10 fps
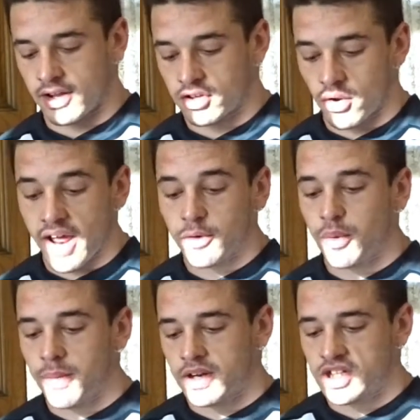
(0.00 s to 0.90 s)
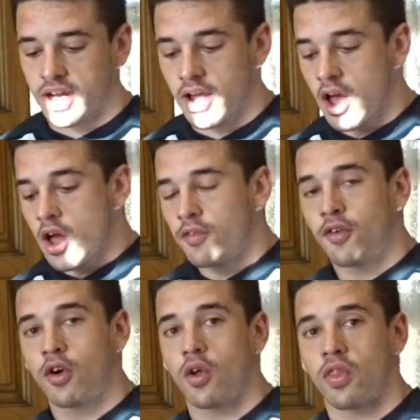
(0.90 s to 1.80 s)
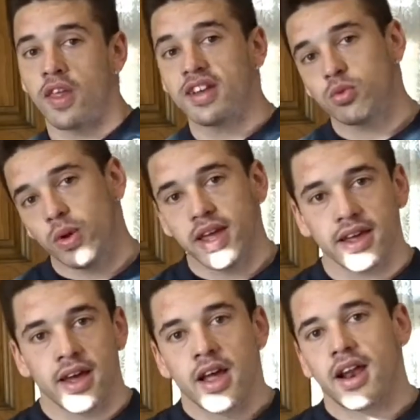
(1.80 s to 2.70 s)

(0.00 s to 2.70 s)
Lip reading: So that's pretty much it for this week.